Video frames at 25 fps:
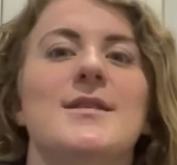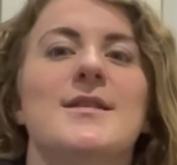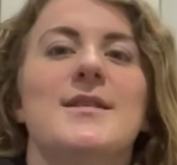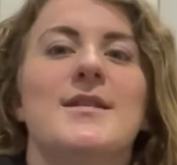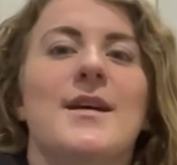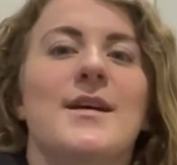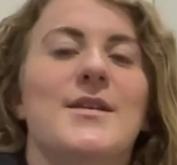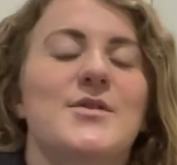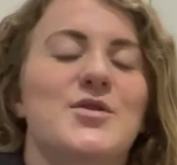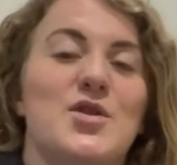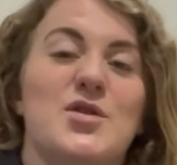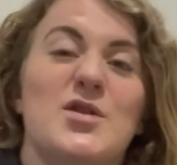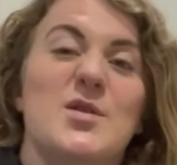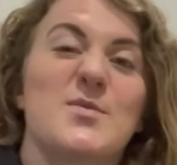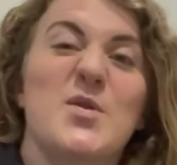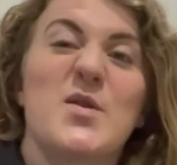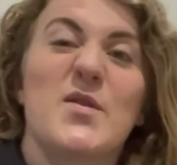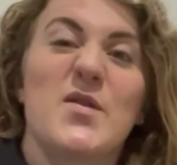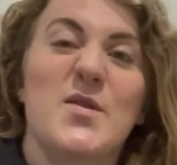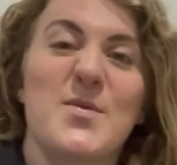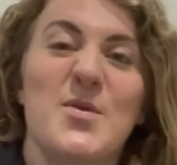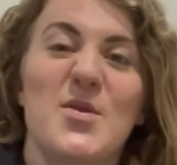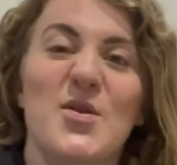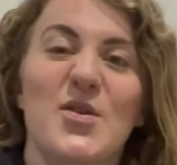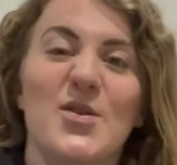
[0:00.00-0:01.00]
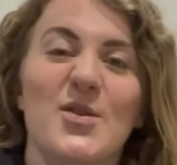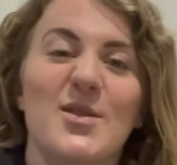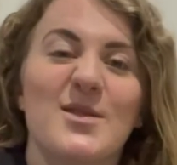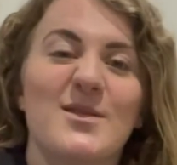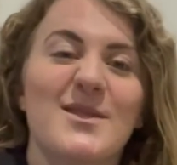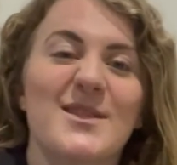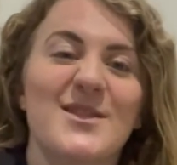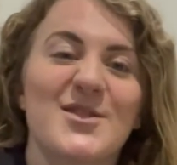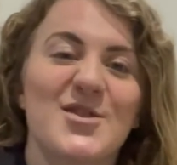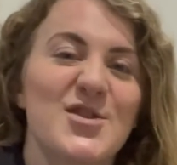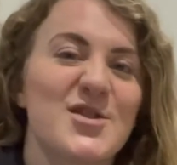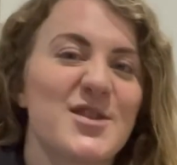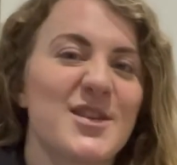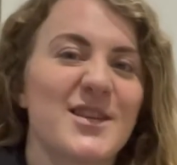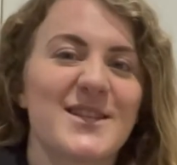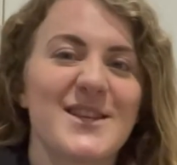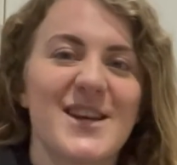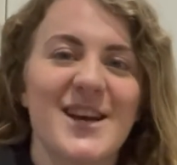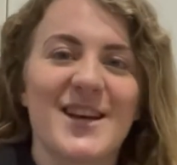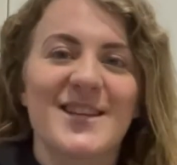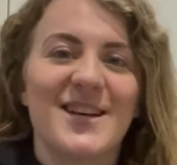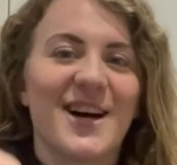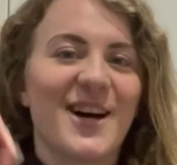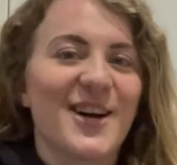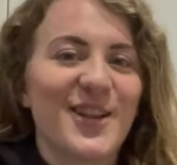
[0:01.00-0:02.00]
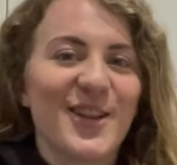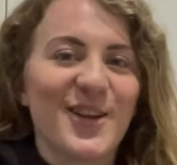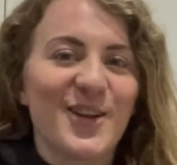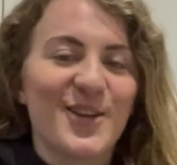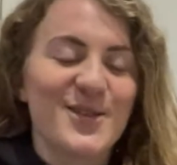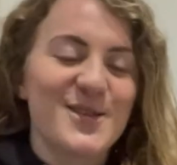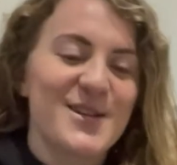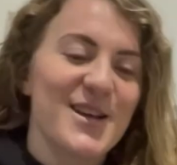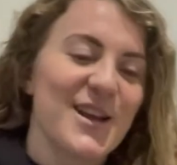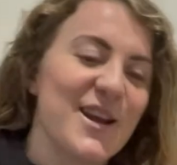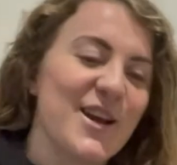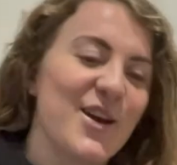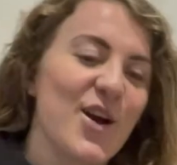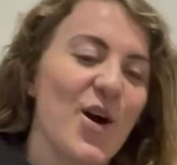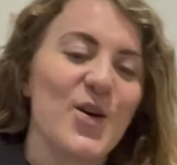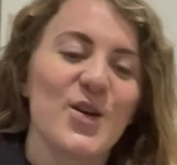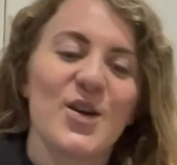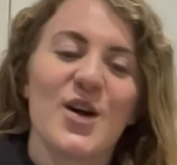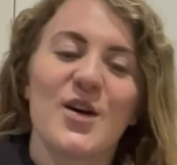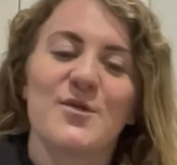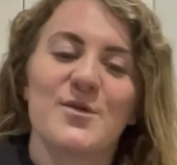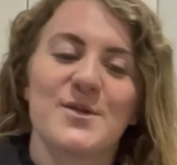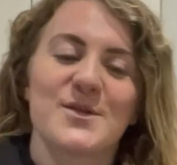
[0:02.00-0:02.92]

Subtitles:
just to move them at all, just to tick that little silly goal off was